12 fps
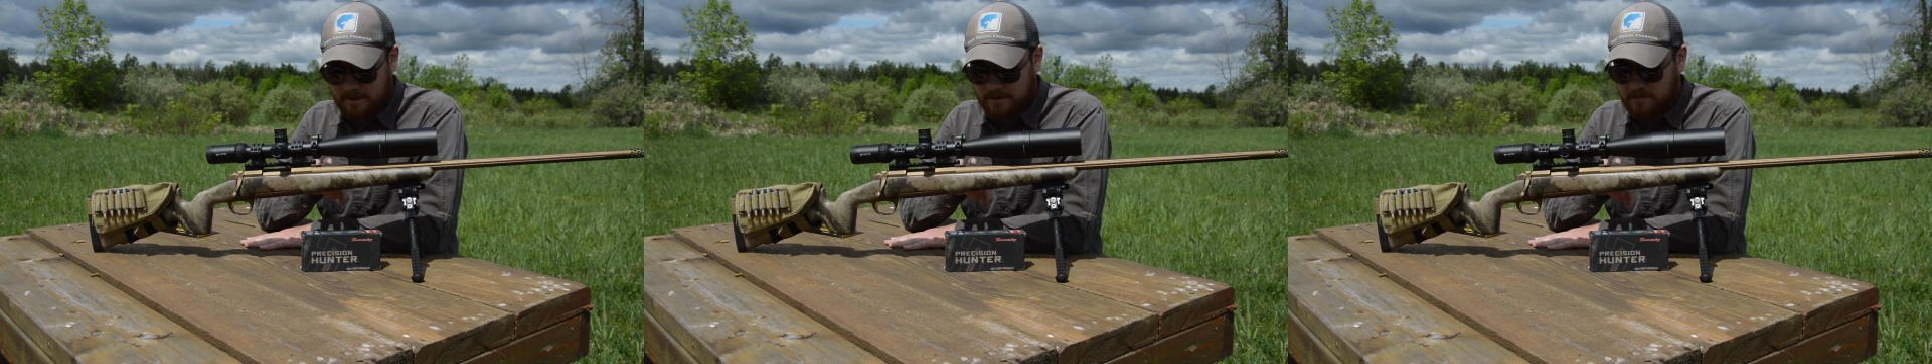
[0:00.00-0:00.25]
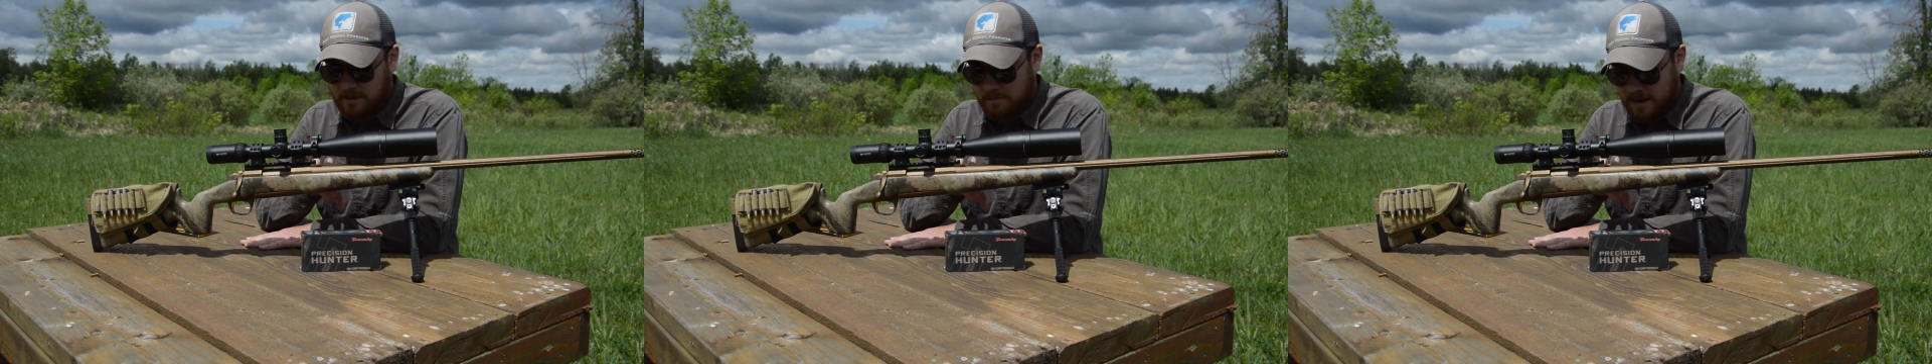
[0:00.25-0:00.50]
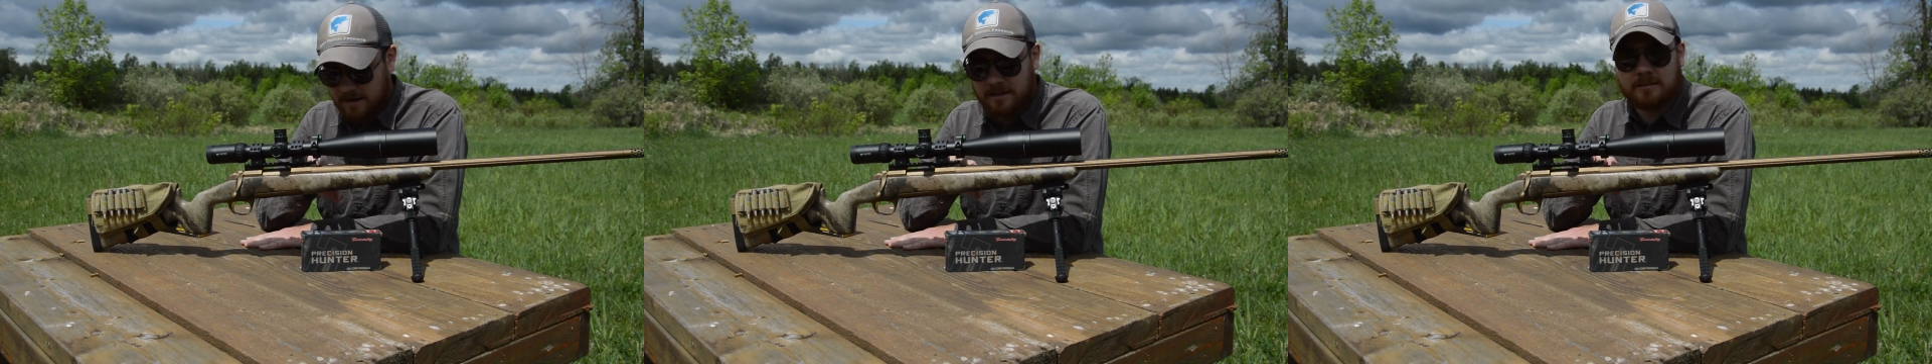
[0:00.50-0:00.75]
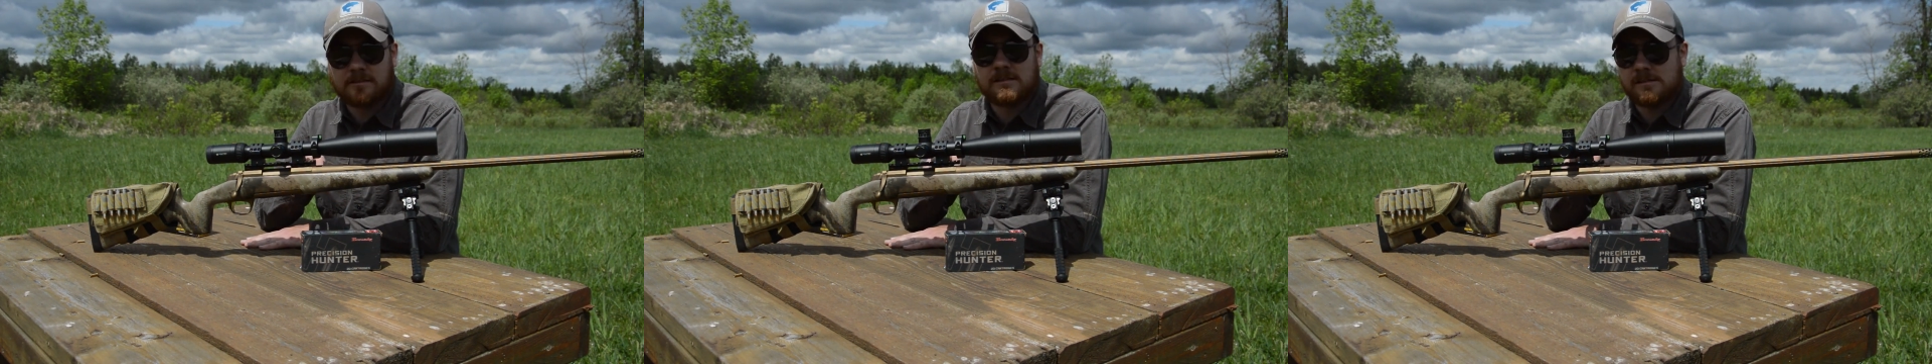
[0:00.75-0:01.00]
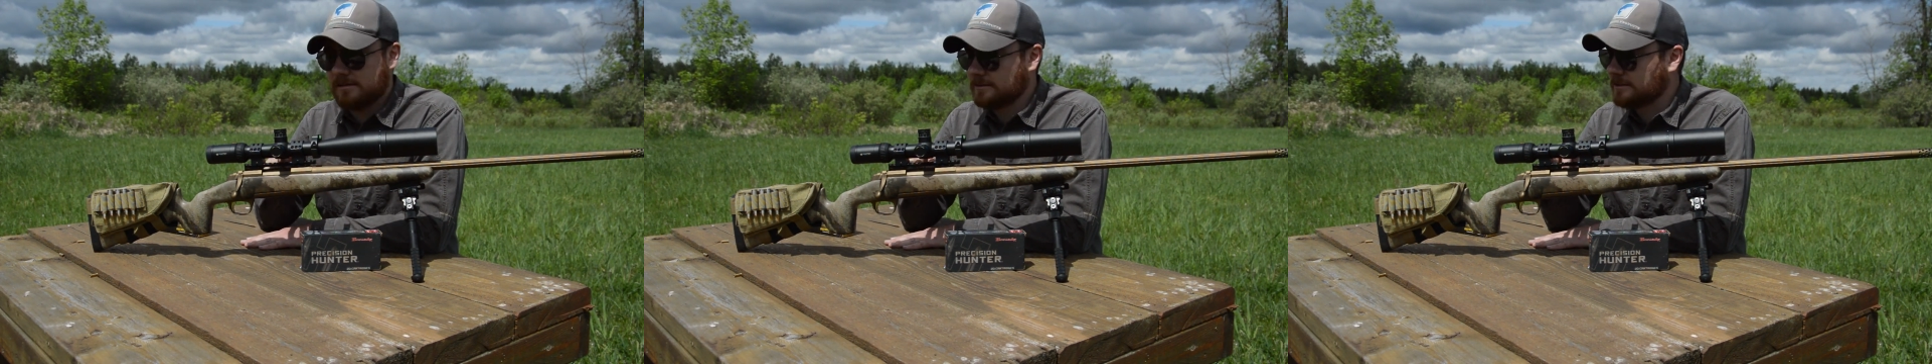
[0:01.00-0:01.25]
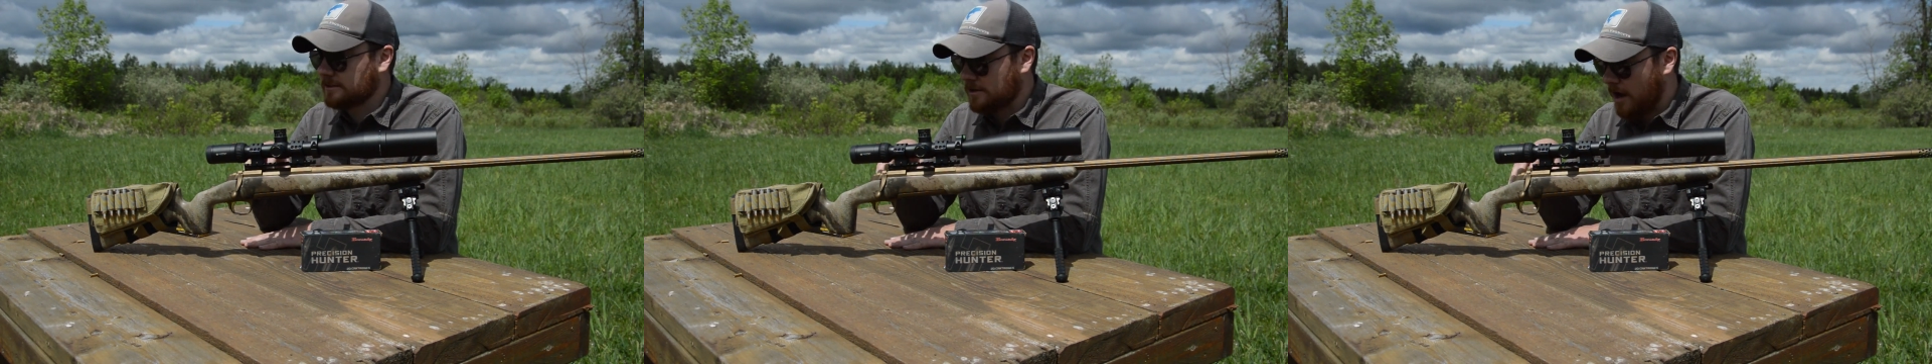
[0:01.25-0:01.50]
McMillan
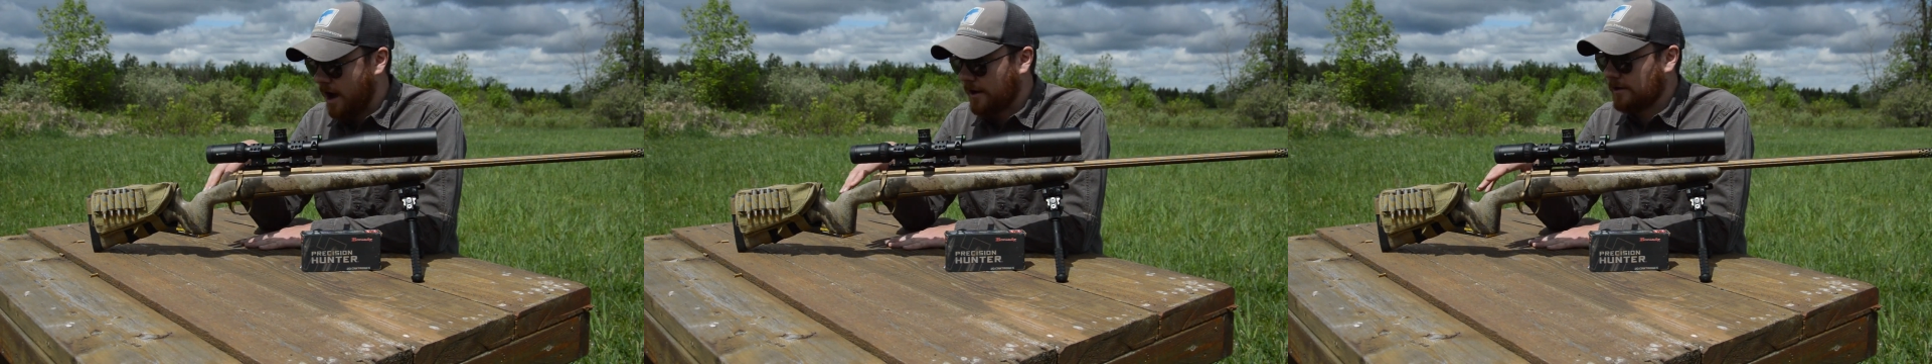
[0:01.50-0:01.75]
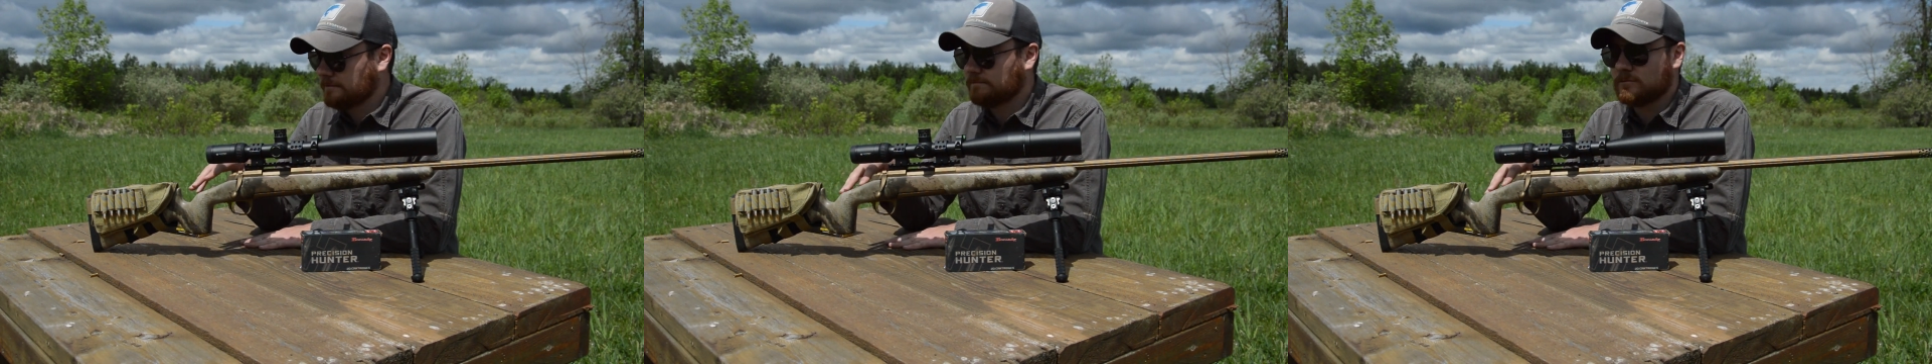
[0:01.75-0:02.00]
stock